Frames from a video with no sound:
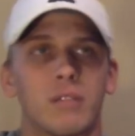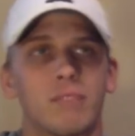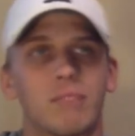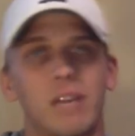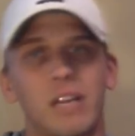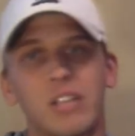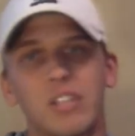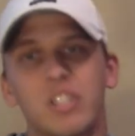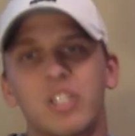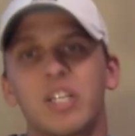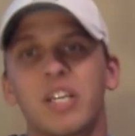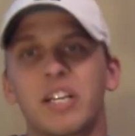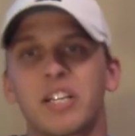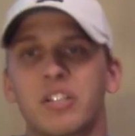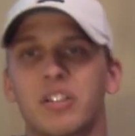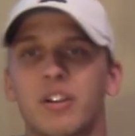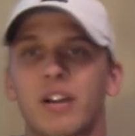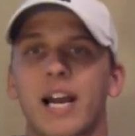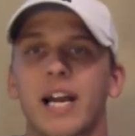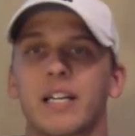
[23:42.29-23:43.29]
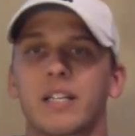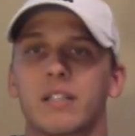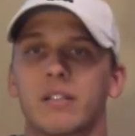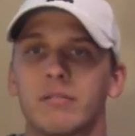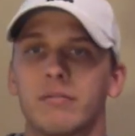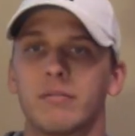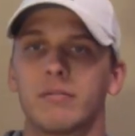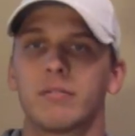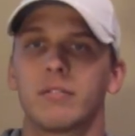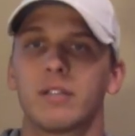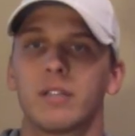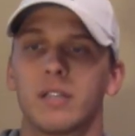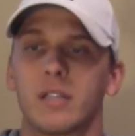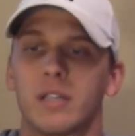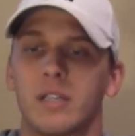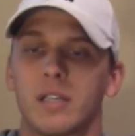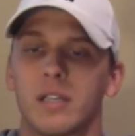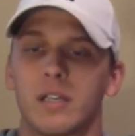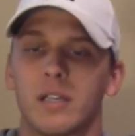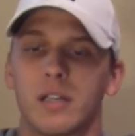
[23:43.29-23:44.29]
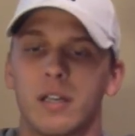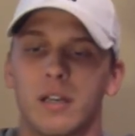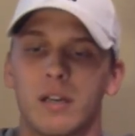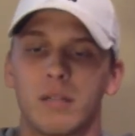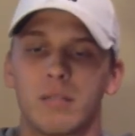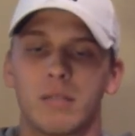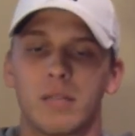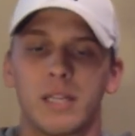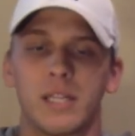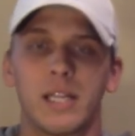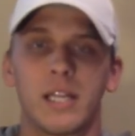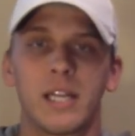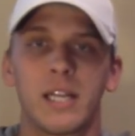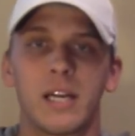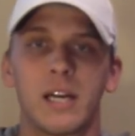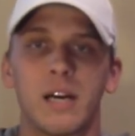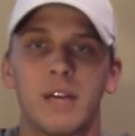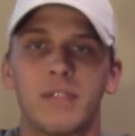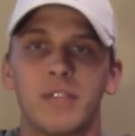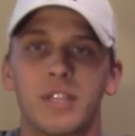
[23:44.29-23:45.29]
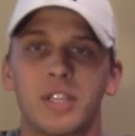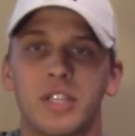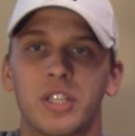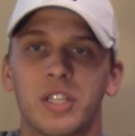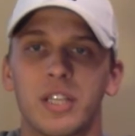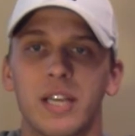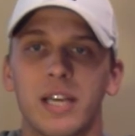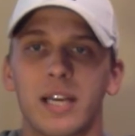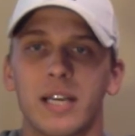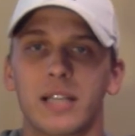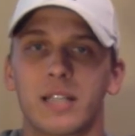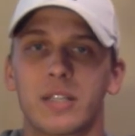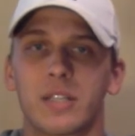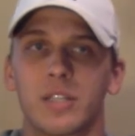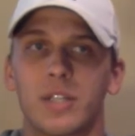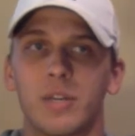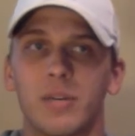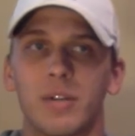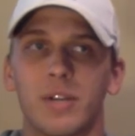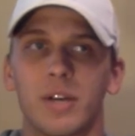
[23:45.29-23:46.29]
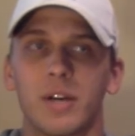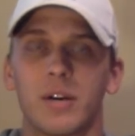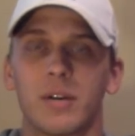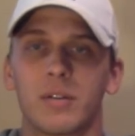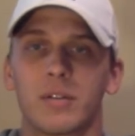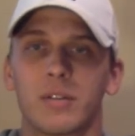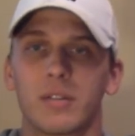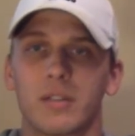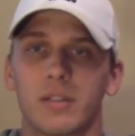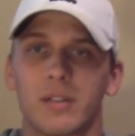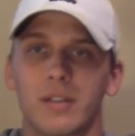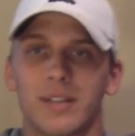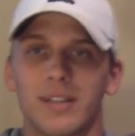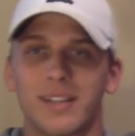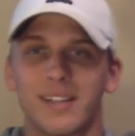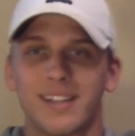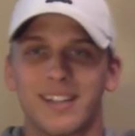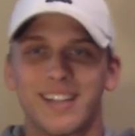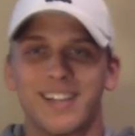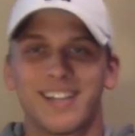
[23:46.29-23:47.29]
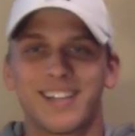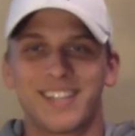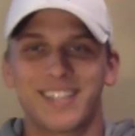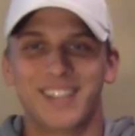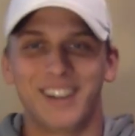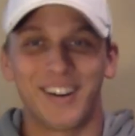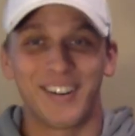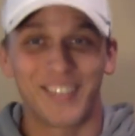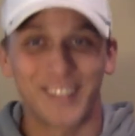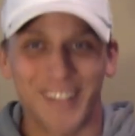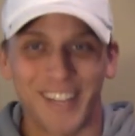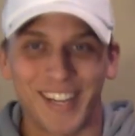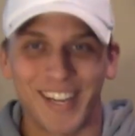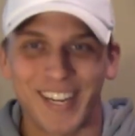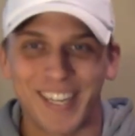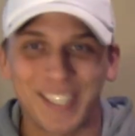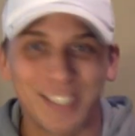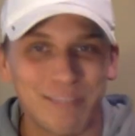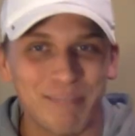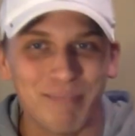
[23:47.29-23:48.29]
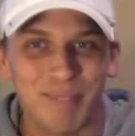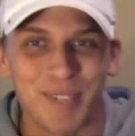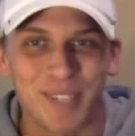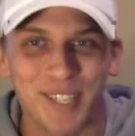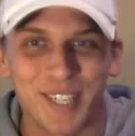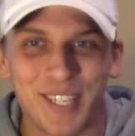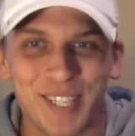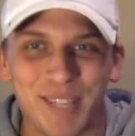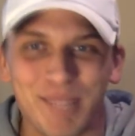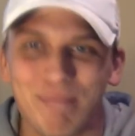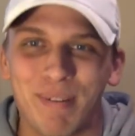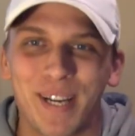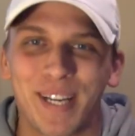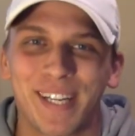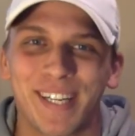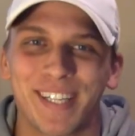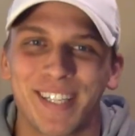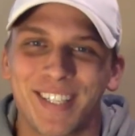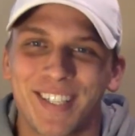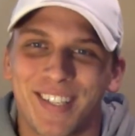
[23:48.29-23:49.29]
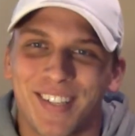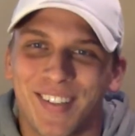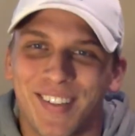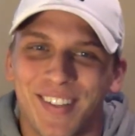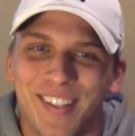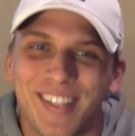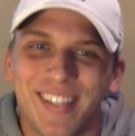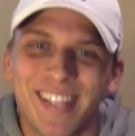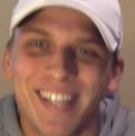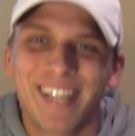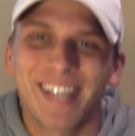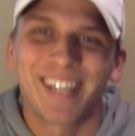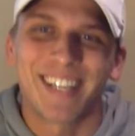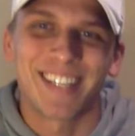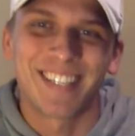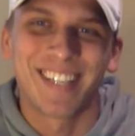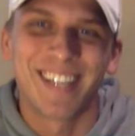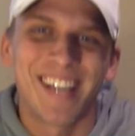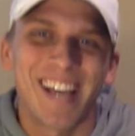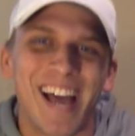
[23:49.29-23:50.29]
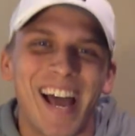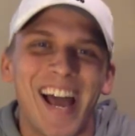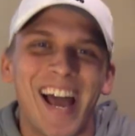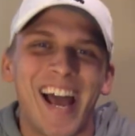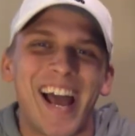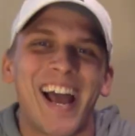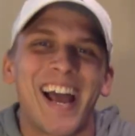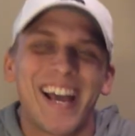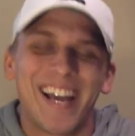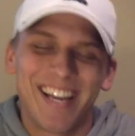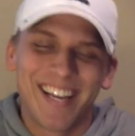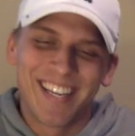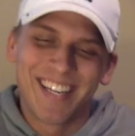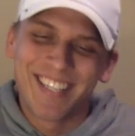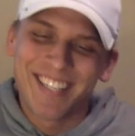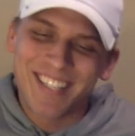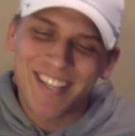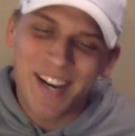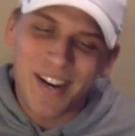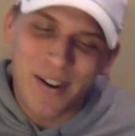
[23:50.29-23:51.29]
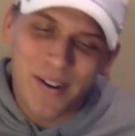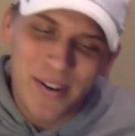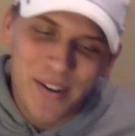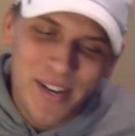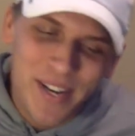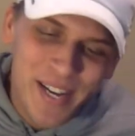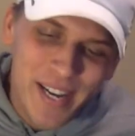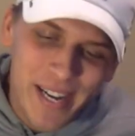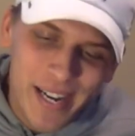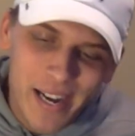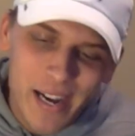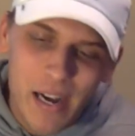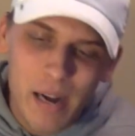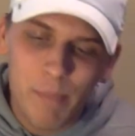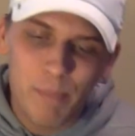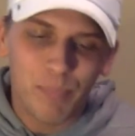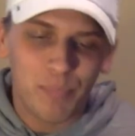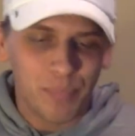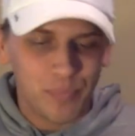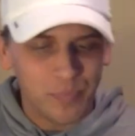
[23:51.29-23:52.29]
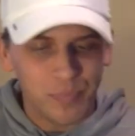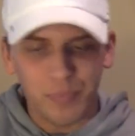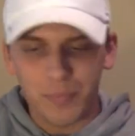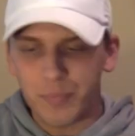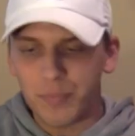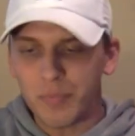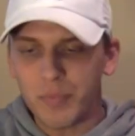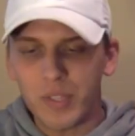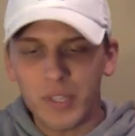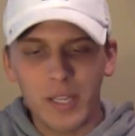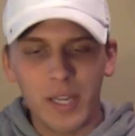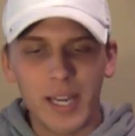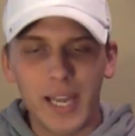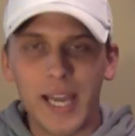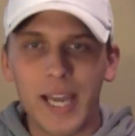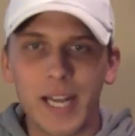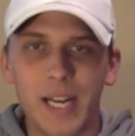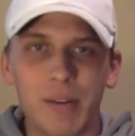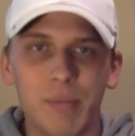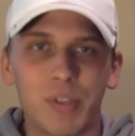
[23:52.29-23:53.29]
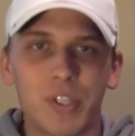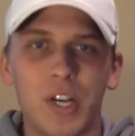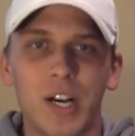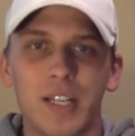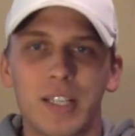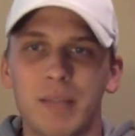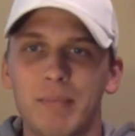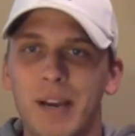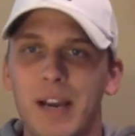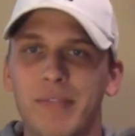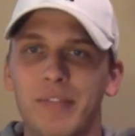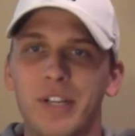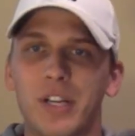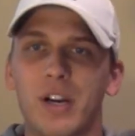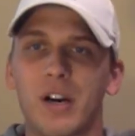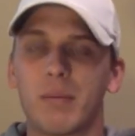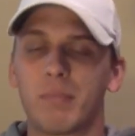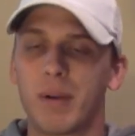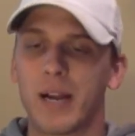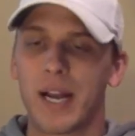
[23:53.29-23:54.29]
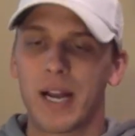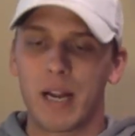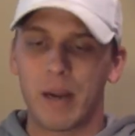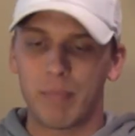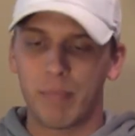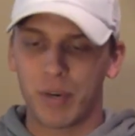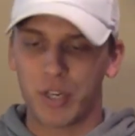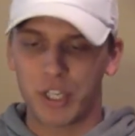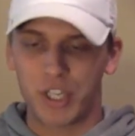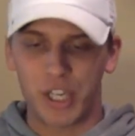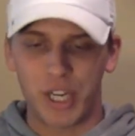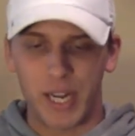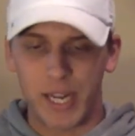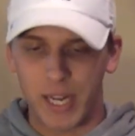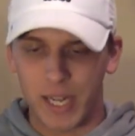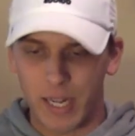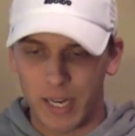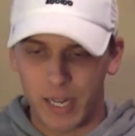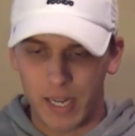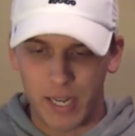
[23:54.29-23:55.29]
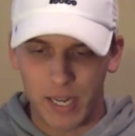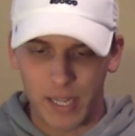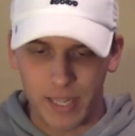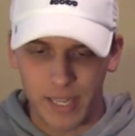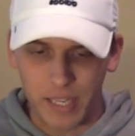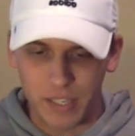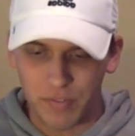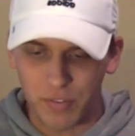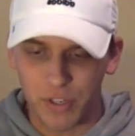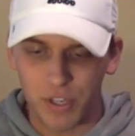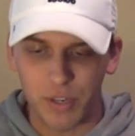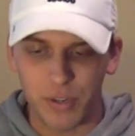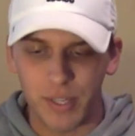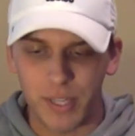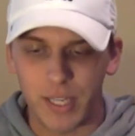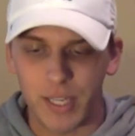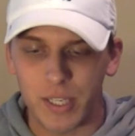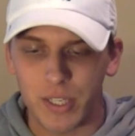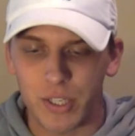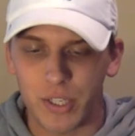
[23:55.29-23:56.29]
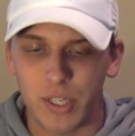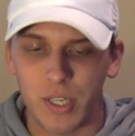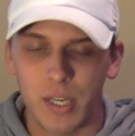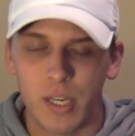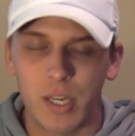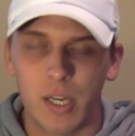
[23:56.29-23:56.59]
About 6 are active. And then of the 6, 2 of those don't like to participate in certain things. So, again, it was awesome having you on, Brad. I appreciate it. Thanks for doing this.